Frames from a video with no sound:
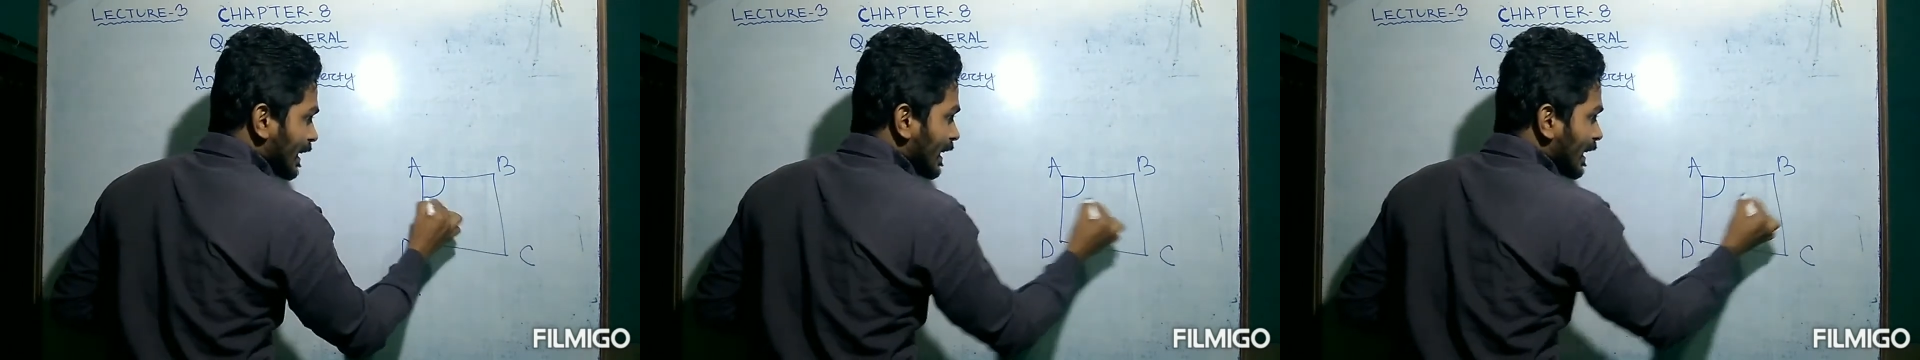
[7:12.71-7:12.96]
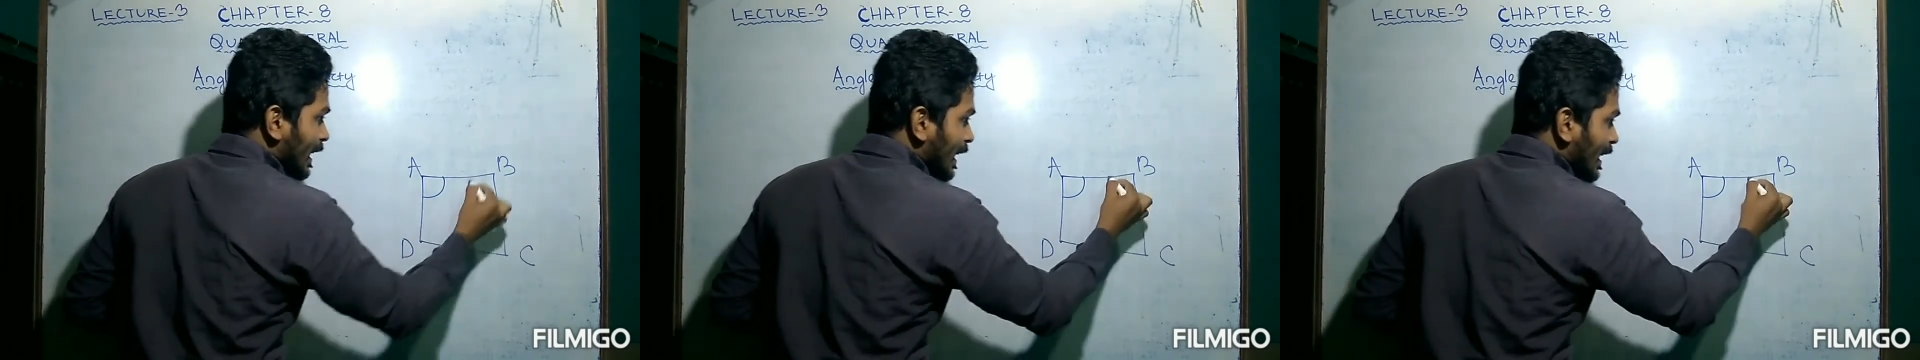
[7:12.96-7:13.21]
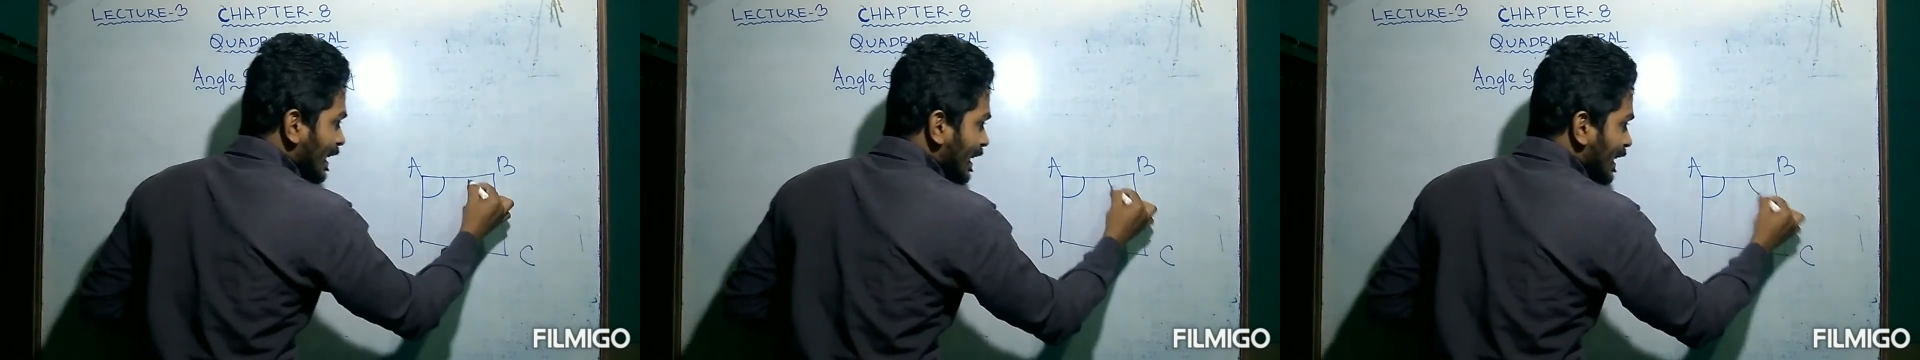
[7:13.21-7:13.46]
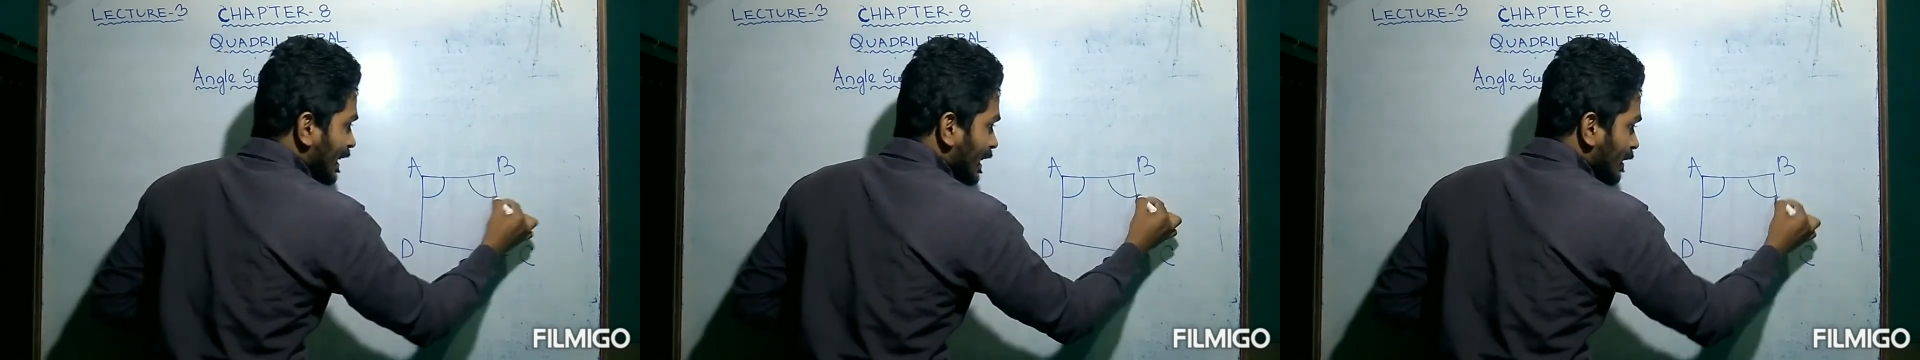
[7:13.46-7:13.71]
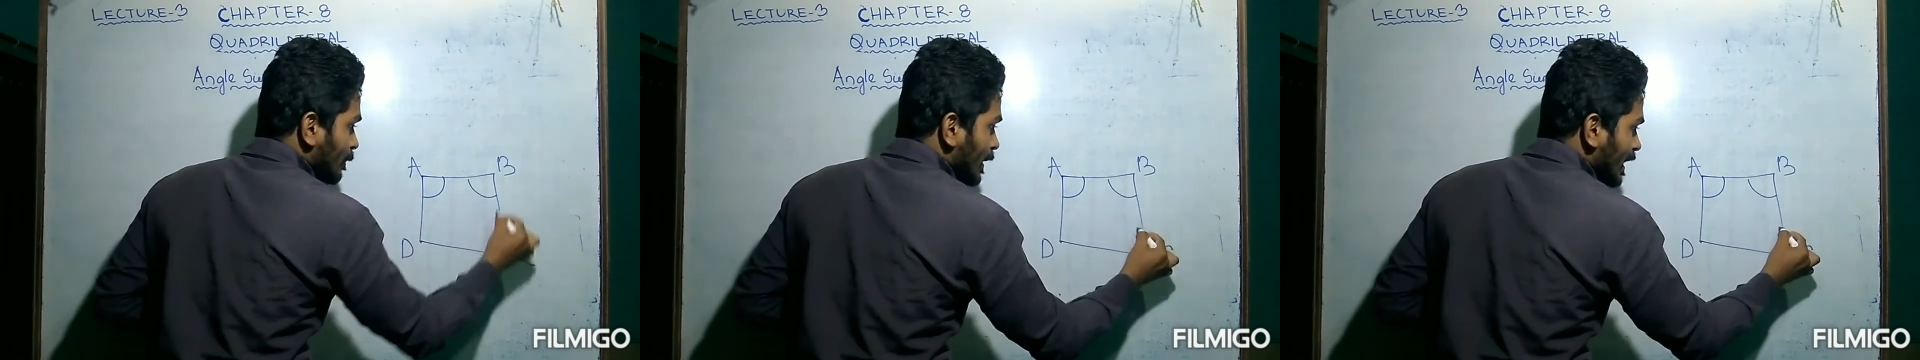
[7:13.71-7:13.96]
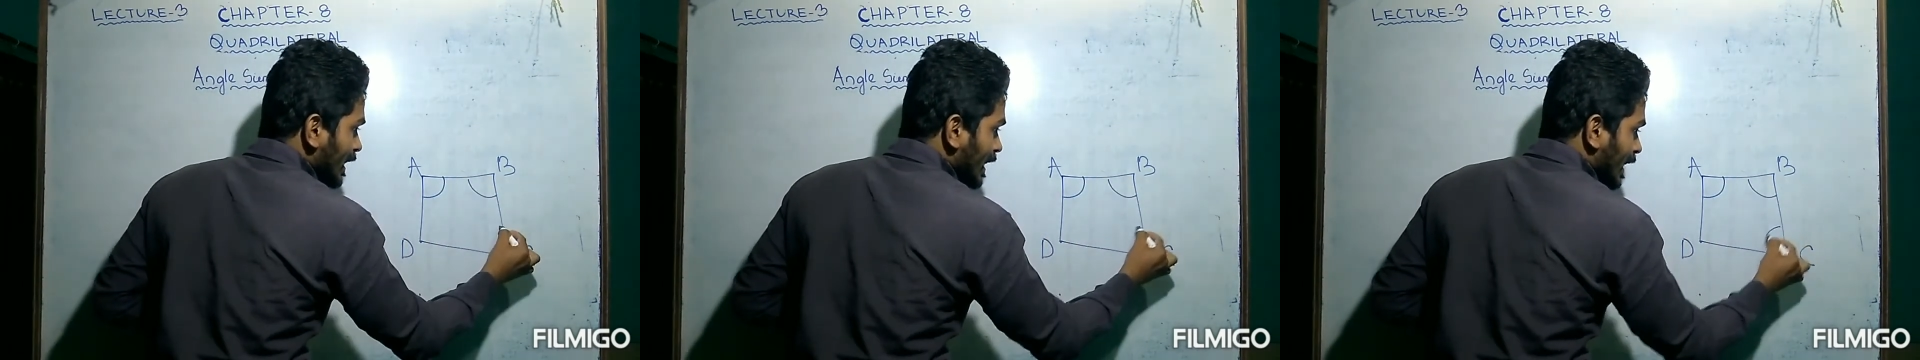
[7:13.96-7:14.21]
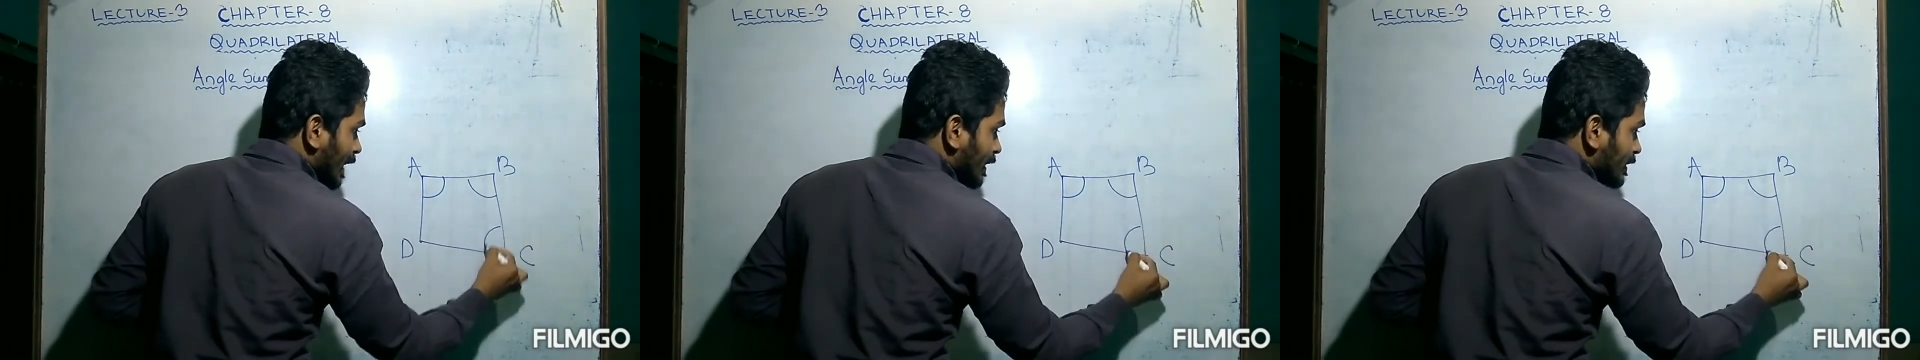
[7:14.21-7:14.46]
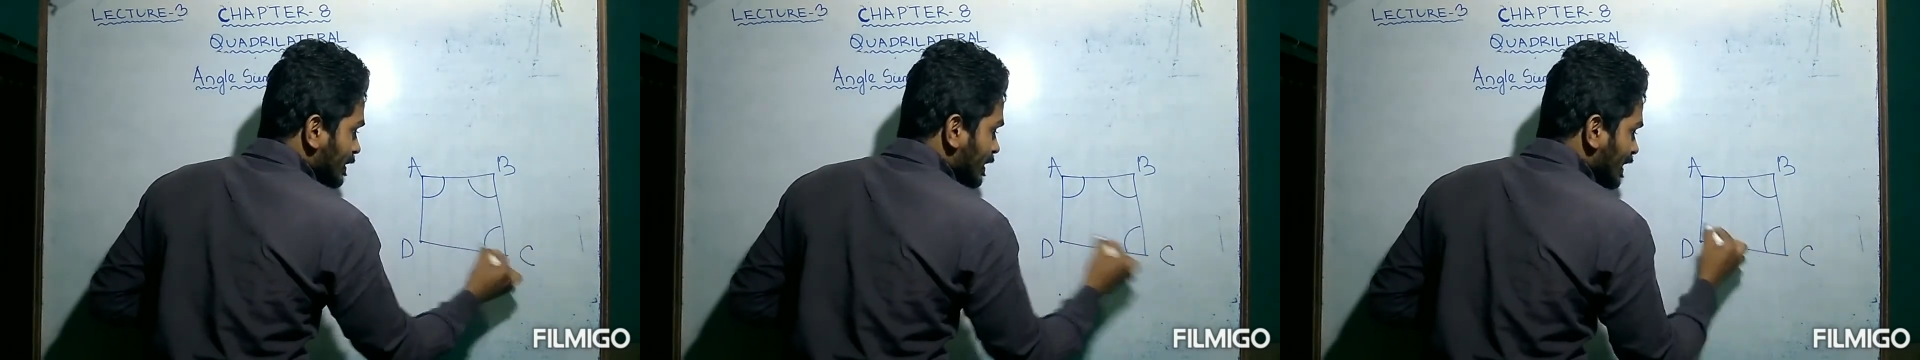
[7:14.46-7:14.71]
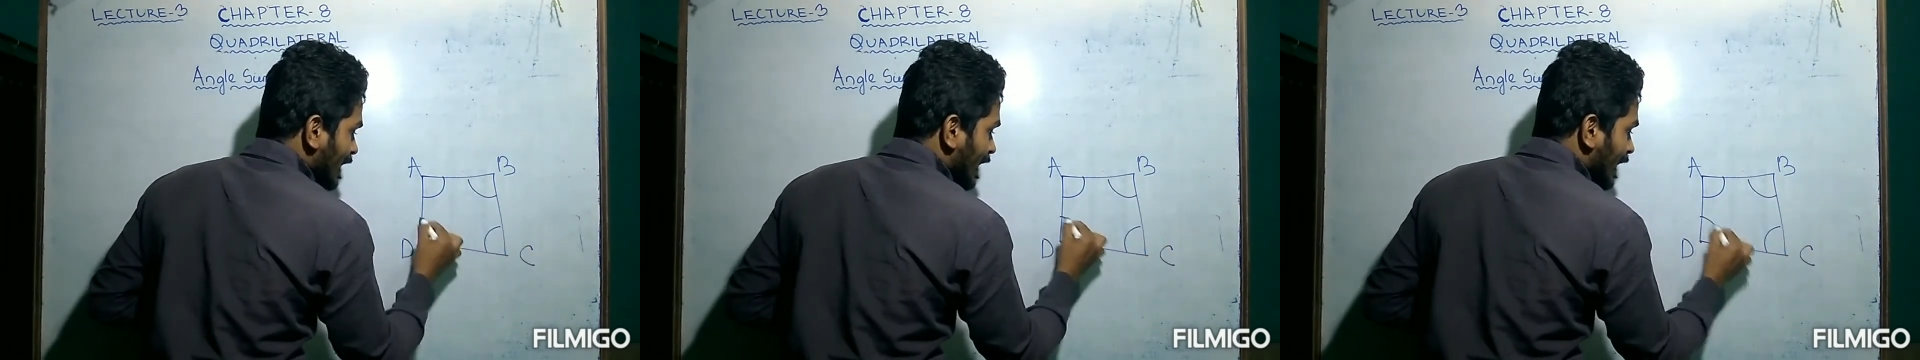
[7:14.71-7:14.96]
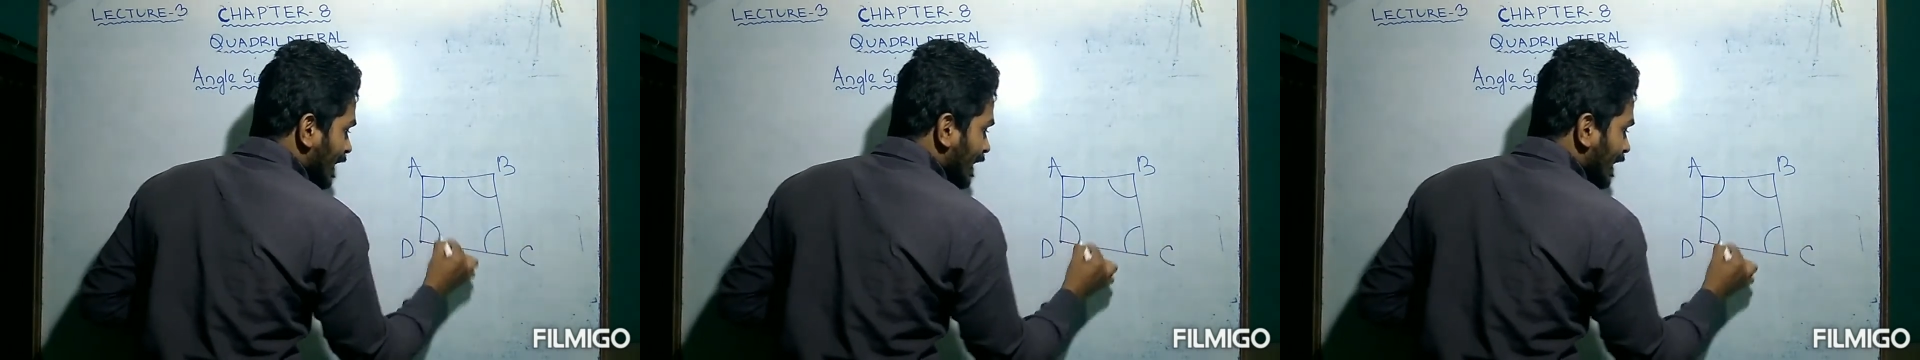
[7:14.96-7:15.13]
angle A, angle B, angle C and